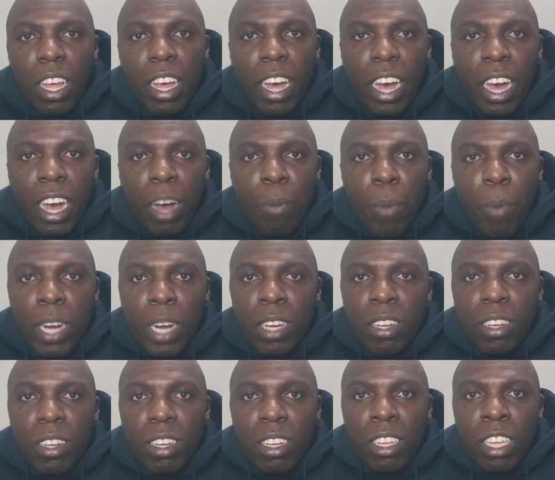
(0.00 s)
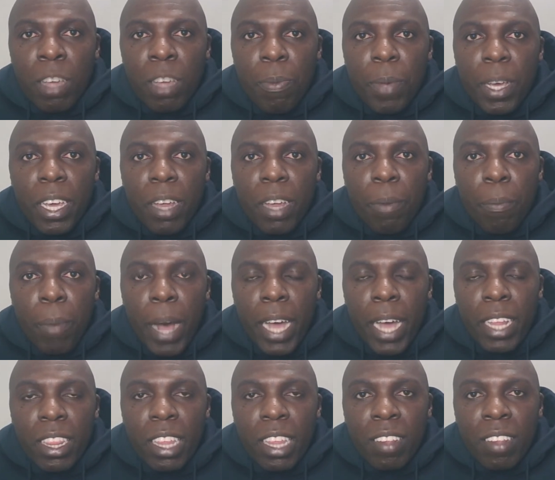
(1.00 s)
But keeping in
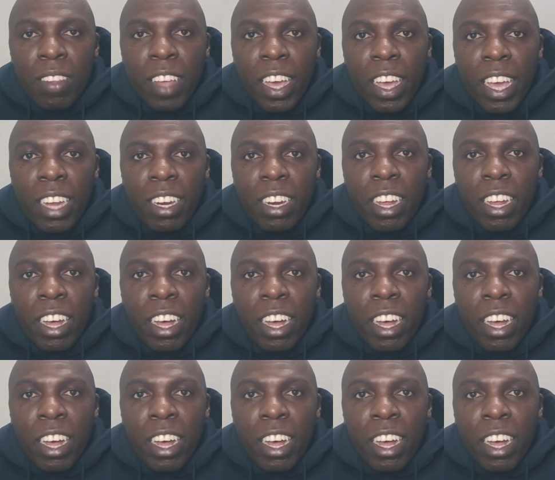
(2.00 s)
mind their second